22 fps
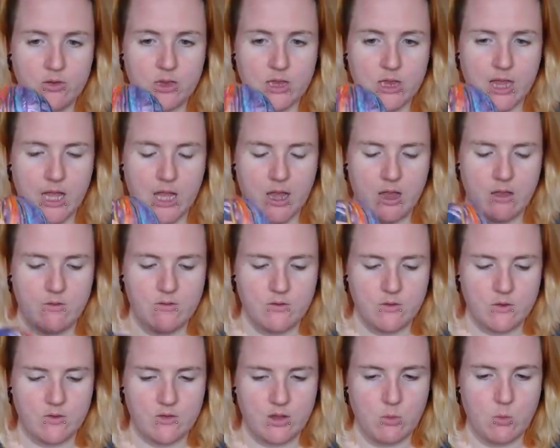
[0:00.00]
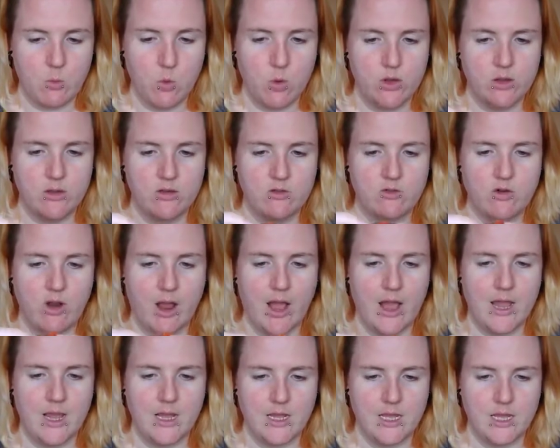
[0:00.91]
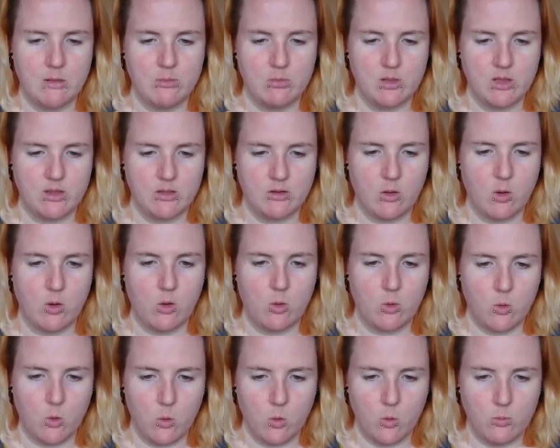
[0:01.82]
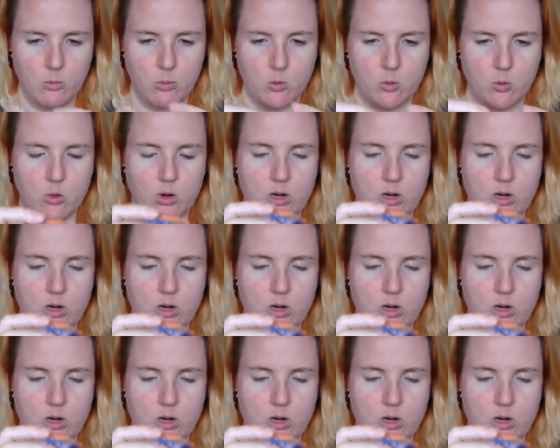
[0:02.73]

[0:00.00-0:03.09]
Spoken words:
left because I want to try and keep it all opal,